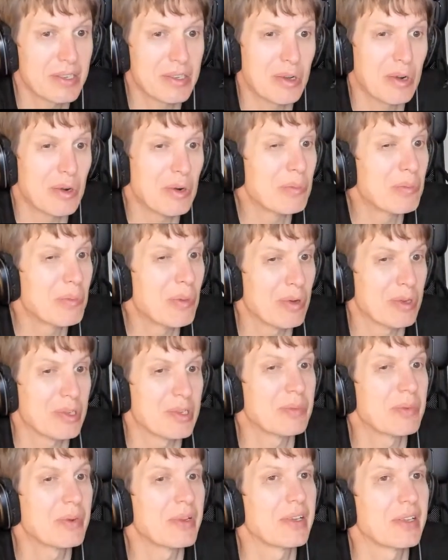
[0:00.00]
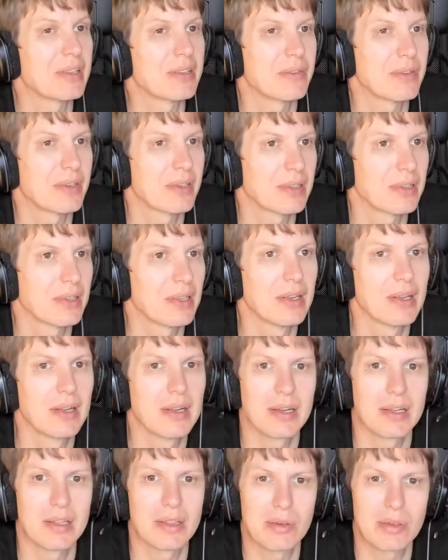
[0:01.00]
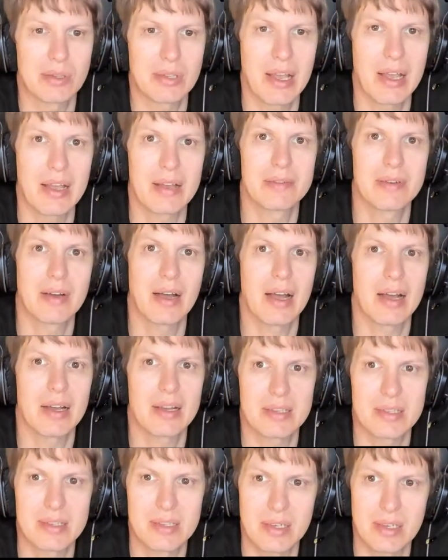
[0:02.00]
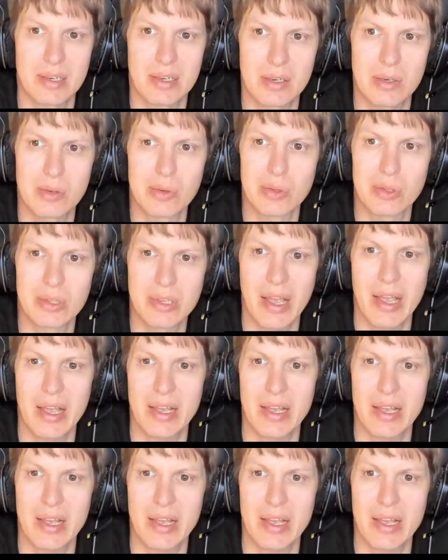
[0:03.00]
So possibly it will not have as uh, good